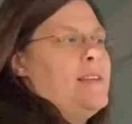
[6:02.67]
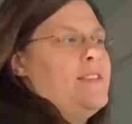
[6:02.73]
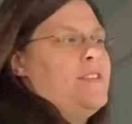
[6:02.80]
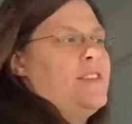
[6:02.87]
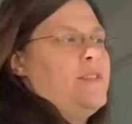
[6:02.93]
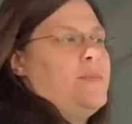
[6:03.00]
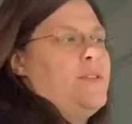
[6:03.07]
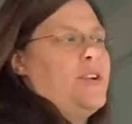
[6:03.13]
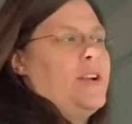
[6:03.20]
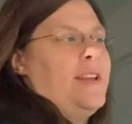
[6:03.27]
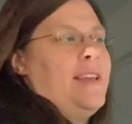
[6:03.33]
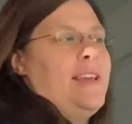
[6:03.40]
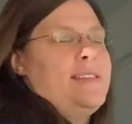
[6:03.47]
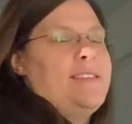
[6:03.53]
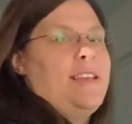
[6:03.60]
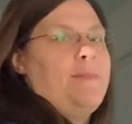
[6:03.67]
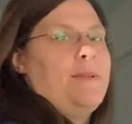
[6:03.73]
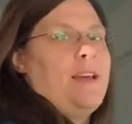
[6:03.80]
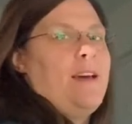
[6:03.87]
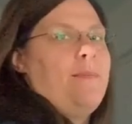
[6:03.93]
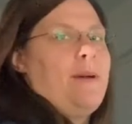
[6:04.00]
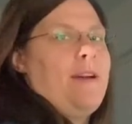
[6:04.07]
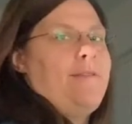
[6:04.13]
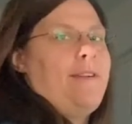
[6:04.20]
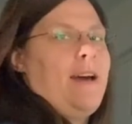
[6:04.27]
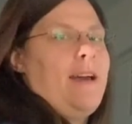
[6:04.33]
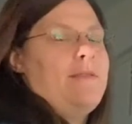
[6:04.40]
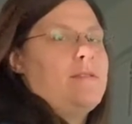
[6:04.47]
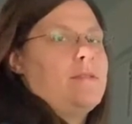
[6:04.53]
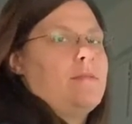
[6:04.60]
is gonna be, we're gonna skip count by
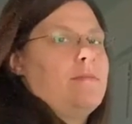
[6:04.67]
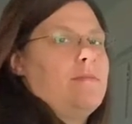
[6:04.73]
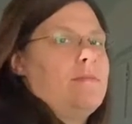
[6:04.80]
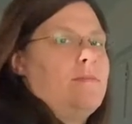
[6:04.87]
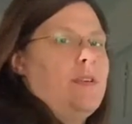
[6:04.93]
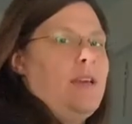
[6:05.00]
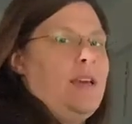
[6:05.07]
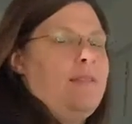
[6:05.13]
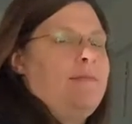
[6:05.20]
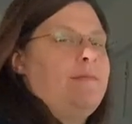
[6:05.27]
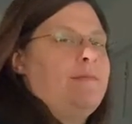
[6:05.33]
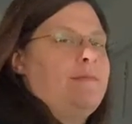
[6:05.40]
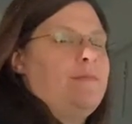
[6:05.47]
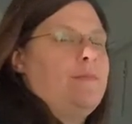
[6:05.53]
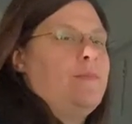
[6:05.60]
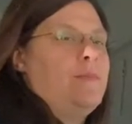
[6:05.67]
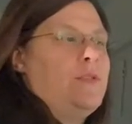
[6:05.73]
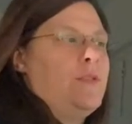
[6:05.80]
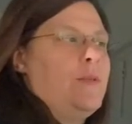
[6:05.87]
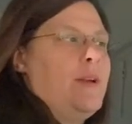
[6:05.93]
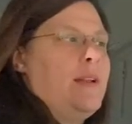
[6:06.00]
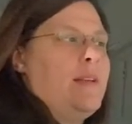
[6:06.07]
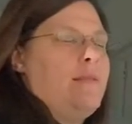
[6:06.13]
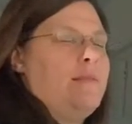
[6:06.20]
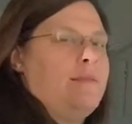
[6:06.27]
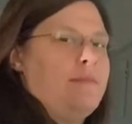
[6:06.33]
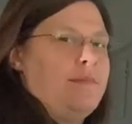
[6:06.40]
5s. Okay, so ready?